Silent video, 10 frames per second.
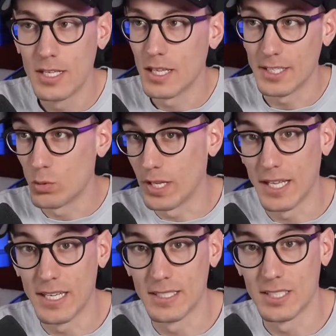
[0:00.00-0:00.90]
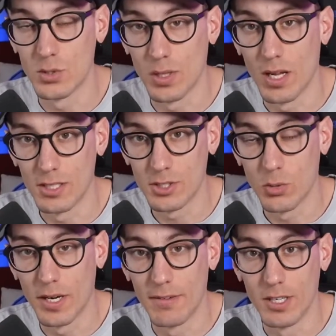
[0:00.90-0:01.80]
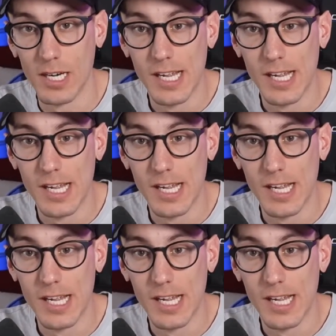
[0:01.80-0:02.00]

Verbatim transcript: like 28 days since we launched or whatever.